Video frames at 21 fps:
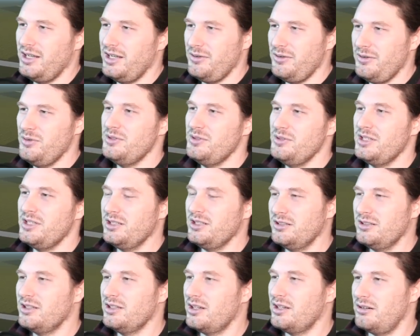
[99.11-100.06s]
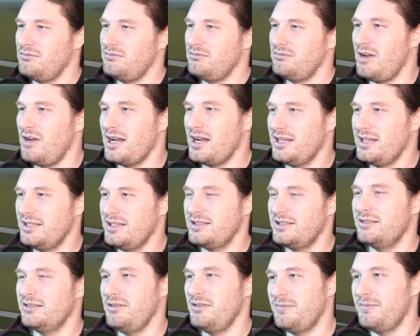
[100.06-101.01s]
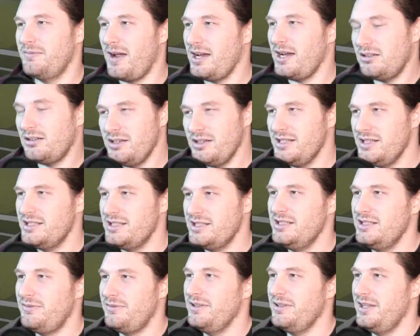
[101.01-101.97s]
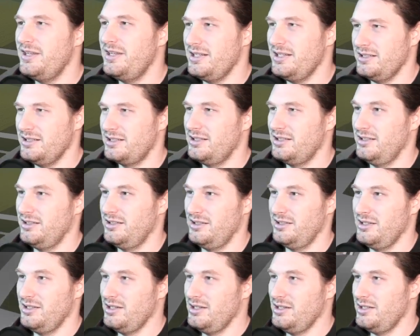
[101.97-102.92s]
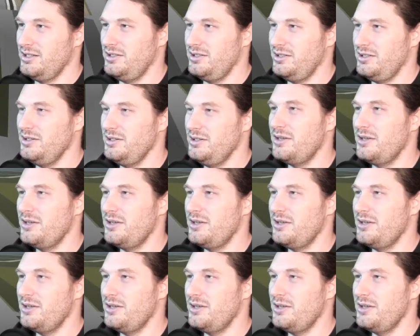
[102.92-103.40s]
using rockets, refineries, and different things to get